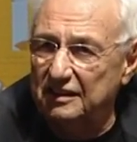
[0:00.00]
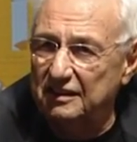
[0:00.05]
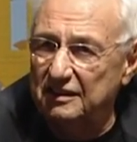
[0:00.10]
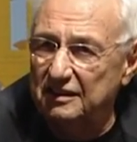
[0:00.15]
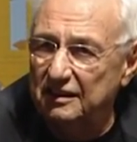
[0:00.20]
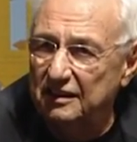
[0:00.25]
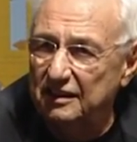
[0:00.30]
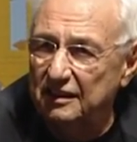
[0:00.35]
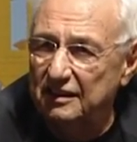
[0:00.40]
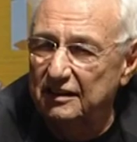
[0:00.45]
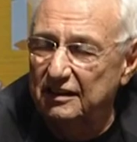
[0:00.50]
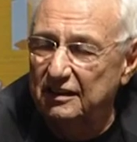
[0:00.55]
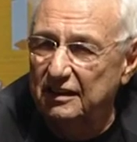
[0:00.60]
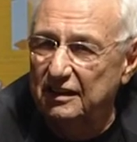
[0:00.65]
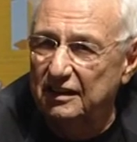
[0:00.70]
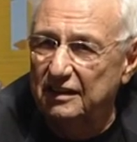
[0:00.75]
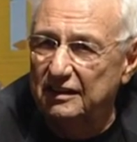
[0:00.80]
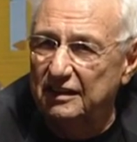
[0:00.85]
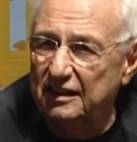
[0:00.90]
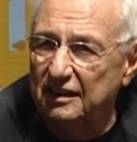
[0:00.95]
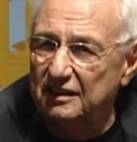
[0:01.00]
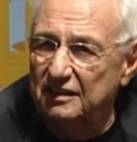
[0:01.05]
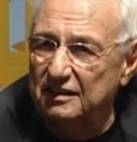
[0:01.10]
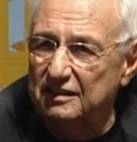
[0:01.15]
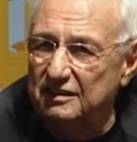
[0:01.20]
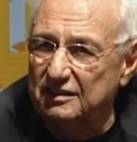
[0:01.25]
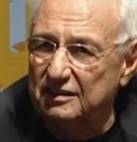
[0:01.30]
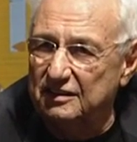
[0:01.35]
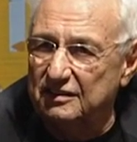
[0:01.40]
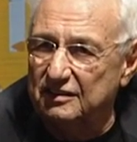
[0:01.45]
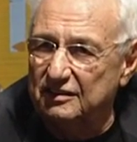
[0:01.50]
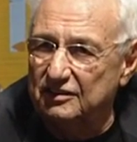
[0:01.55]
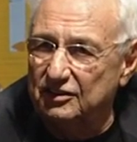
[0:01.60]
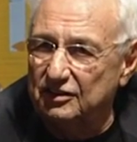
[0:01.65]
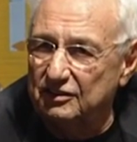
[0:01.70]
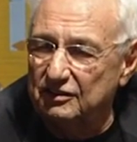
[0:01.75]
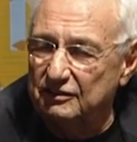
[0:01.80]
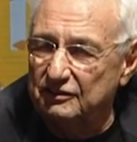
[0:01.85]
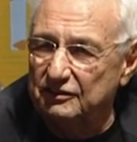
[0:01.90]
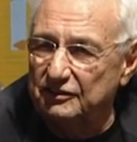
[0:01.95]
that that it
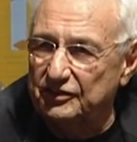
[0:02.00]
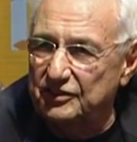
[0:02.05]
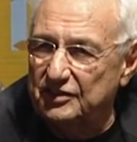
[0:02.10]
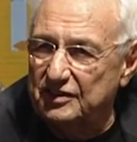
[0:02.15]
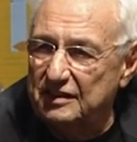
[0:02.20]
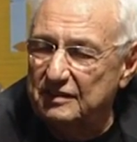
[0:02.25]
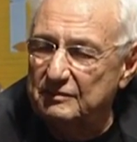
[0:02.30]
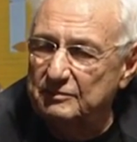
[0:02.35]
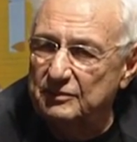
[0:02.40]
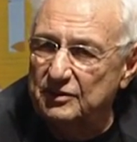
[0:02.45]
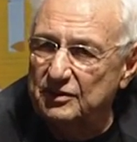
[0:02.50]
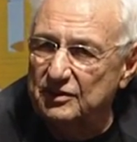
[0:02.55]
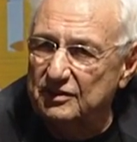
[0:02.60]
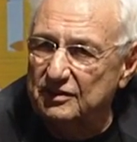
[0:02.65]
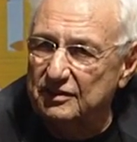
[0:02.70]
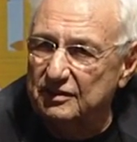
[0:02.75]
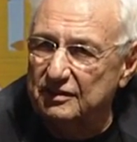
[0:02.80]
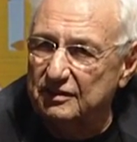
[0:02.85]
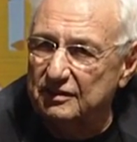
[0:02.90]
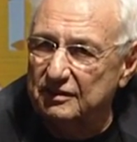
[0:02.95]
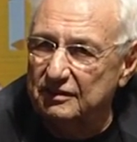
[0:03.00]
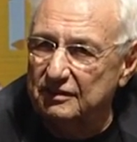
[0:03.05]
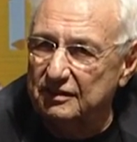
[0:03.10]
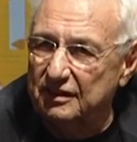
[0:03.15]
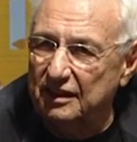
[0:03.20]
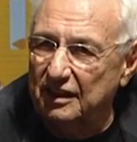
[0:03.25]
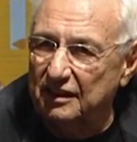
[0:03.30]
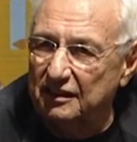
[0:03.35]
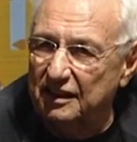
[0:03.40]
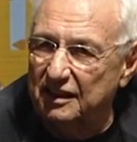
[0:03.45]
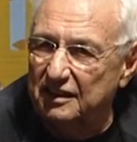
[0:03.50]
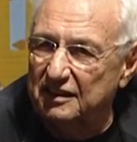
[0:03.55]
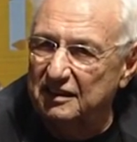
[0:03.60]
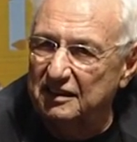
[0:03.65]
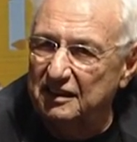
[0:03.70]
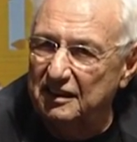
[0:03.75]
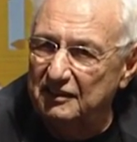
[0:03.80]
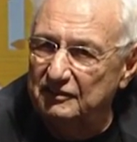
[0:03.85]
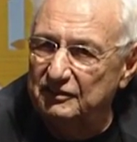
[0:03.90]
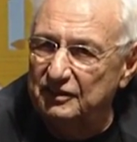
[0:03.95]
sort of seems like a
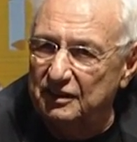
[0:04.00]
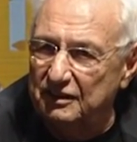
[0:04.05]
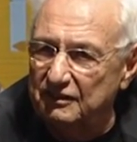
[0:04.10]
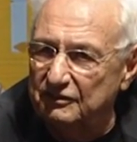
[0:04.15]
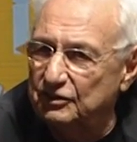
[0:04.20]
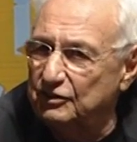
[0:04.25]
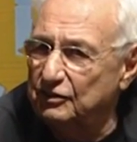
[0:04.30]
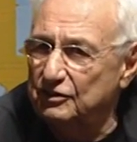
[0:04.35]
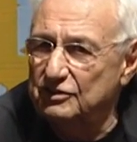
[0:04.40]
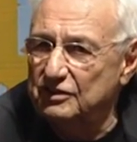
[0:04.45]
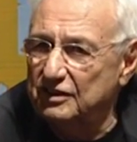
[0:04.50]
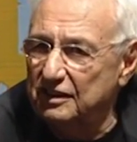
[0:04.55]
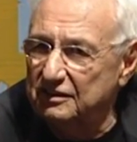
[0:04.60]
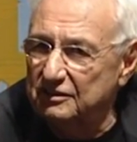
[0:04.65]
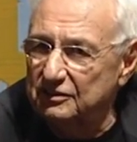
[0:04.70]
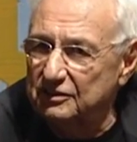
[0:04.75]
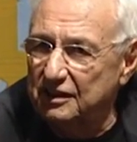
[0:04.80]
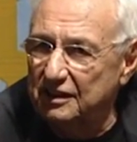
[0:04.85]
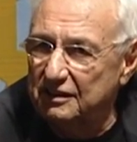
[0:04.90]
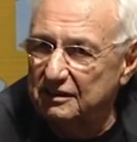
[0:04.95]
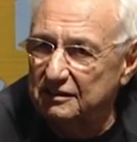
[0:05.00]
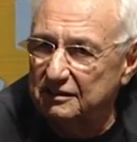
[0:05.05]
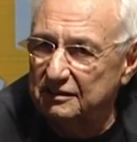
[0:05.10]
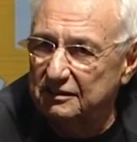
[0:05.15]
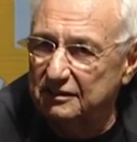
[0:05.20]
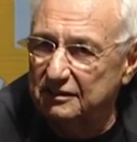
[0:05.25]
given. Of course, I do that.